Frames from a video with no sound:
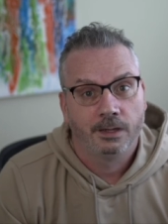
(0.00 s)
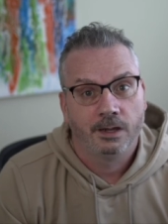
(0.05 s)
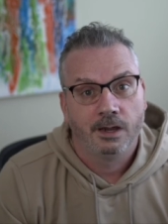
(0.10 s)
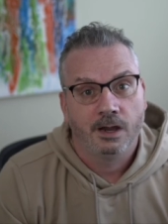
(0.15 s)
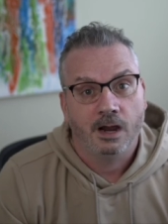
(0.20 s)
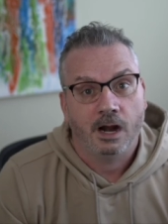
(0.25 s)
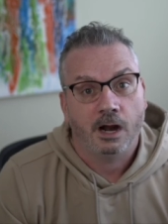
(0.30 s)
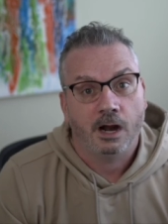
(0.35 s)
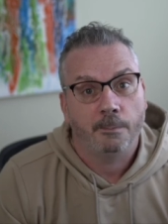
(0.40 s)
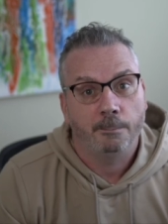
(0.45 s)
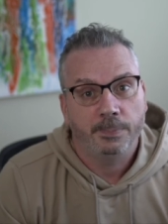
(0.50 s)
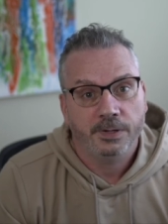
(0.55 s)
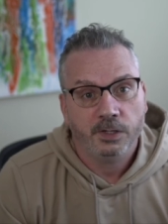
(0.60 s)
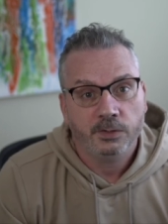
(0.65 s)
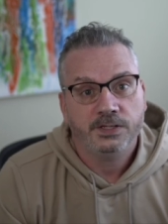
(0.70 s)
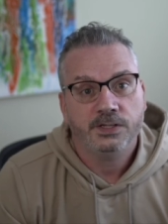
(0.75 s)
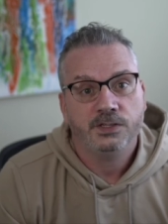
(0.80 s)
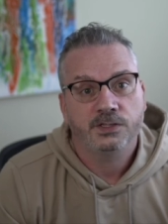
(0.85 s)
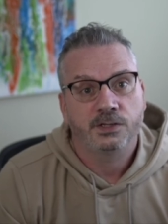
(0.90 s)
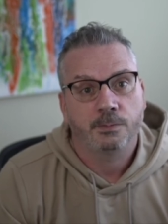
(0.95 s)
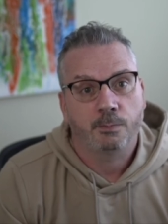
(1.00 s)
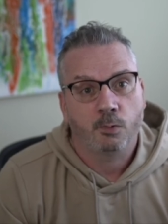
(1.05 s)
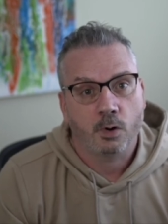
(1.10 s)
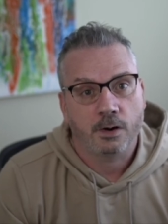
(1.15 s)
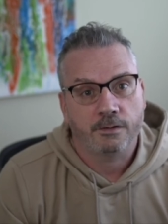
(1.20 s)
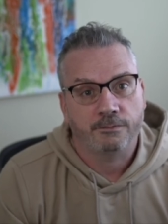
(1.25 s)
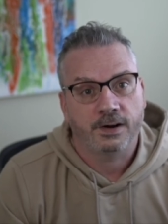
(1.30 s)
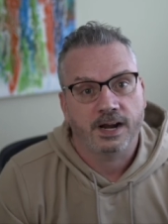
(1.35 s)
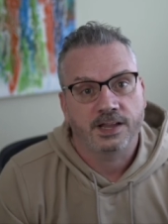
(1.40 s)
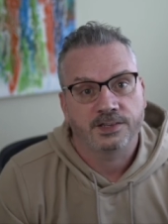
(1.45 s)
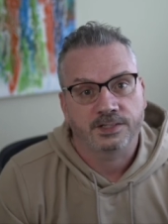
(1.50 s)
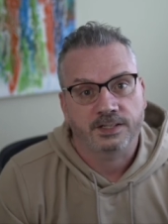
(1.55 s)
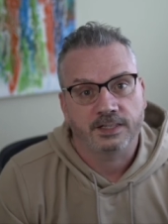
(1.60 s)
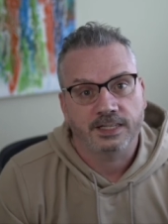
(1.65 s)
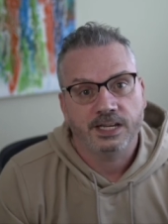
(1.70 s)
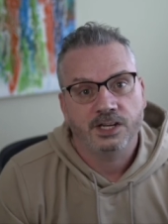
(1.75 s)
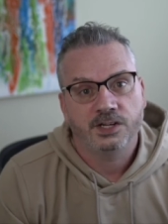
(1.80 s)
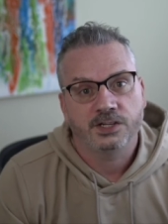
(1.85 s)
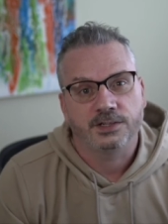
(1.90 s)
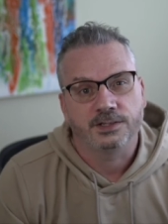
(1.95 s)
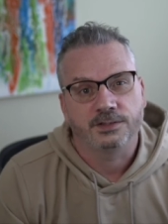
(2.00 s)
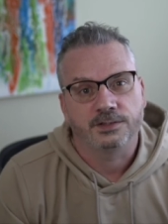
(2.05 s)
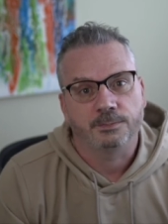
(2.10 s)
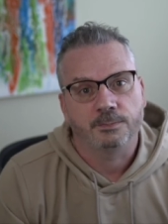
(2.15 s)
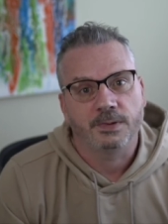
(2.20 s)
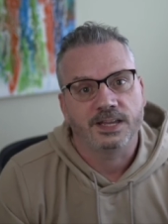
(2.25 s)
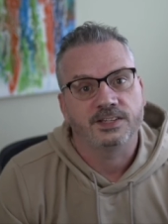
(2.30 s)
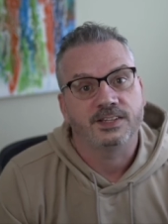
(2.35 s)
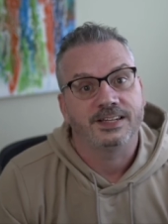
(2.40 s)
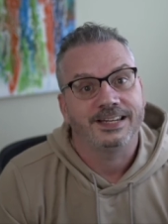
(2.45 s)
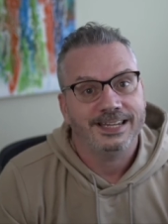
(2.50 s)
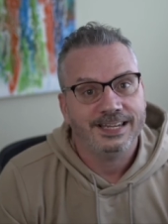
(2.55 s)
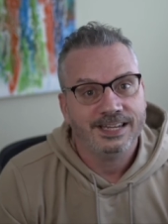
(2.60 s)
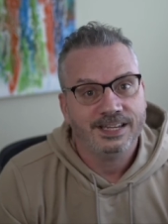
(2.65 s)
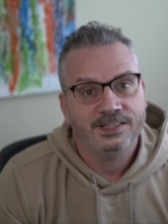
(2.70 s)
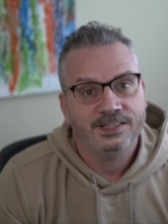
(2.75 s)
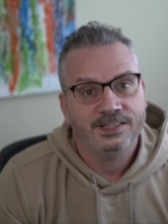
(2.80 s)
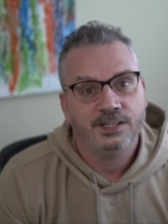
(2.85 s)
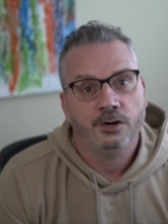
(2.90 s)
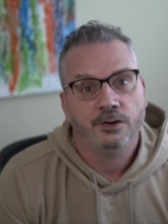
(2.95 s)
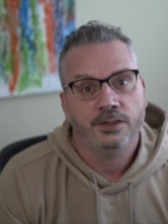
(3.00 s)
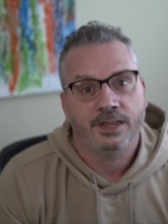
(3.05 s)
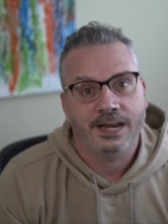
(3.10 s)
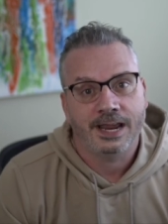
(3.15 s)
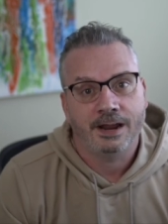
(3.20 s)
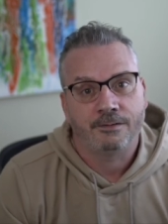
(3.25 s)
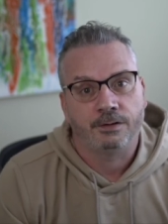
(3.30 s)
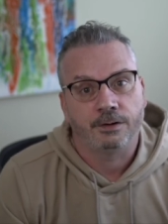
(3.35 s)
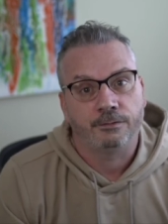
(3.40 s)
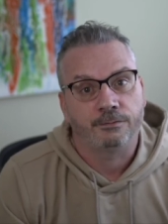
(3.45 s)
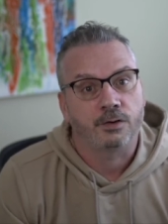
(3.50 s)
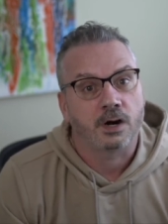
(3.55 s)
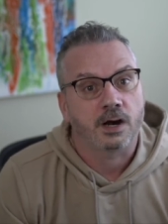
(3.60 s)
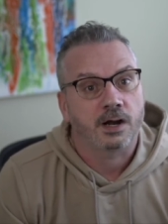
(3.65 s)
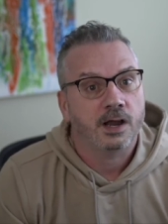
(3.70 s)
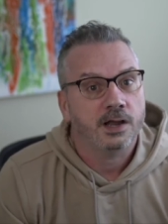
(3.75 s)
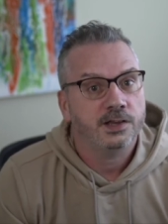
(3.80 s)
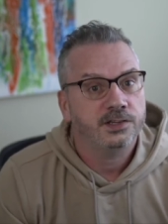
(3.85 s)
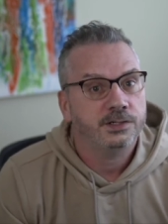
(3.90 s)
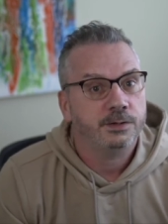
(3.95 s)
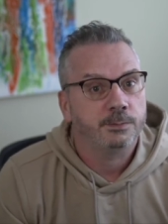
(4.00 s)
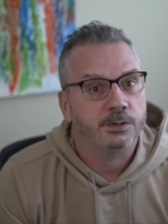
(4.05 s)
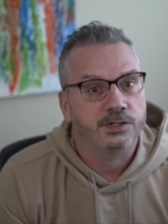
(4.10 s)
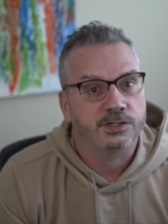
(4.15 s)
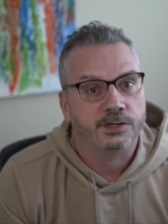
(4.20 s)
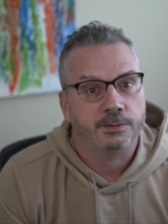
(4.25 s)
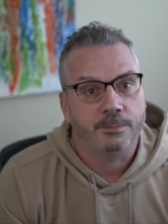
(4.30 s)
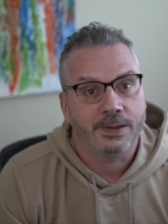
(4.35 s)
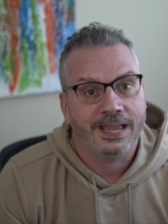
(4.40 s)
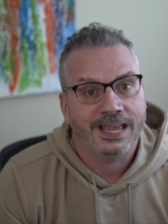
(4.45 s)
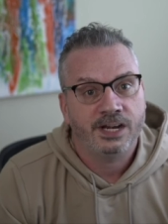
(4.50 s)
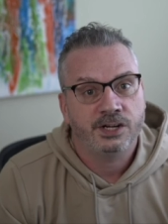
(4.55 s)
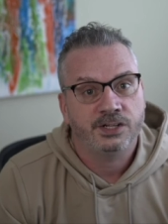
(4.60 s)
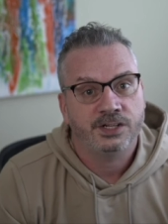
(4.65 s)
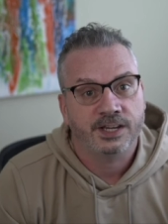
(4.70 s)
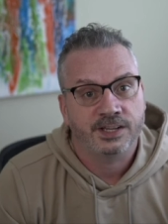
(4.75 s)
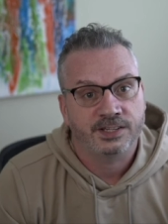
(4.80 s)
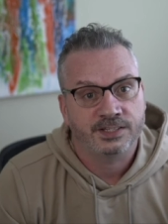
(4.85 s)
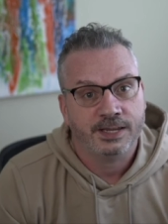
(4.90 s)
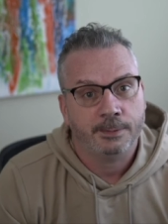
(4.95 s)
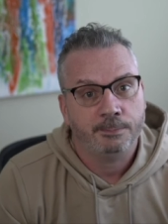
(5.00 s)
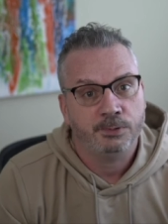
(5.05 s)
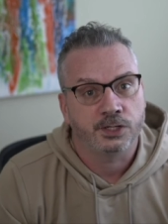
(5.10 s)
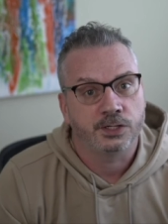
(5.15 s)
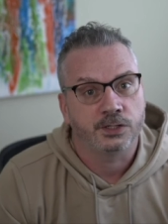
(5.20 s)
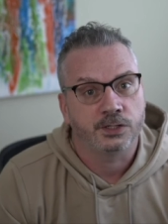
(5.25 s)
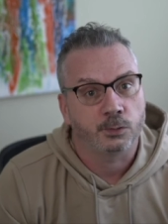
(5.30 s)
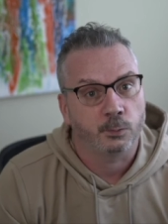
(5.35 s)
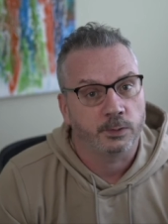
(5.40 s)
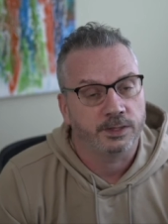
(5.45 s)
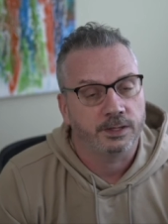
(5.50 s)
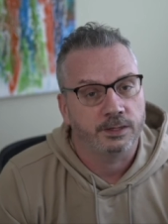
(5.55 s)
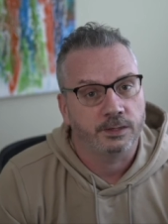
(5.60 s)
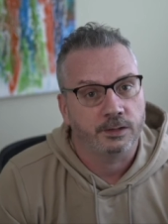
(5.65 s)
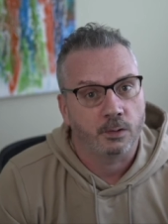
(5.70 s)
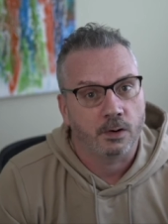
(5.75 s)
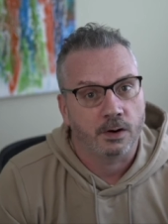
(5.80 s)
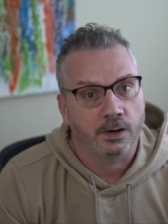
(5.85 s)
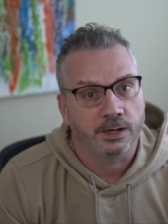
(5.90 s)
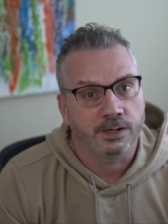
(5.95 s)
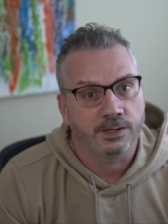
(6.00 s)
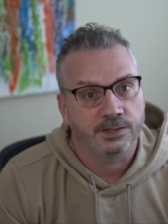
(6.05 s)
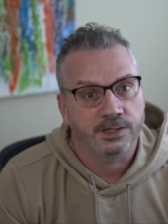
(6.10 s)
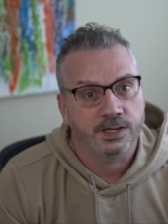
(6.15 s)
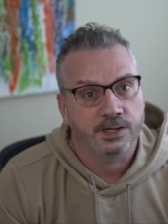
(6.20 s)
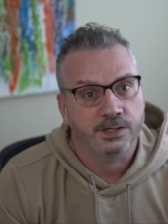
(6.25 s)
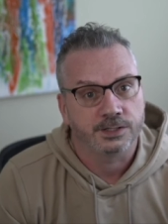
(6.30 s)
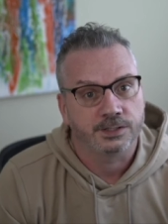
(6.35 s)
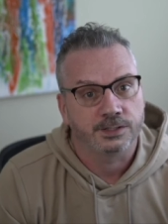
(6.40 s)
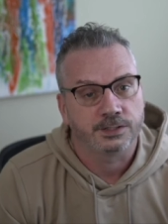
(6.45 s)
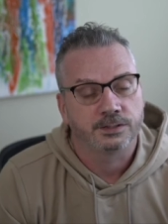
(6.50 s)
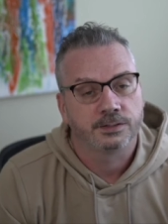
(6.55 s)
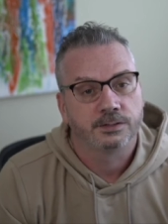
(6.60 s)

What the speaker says: Our built-in support for escalations makes it easier than ever for our customers to manage exceptions within their organizations.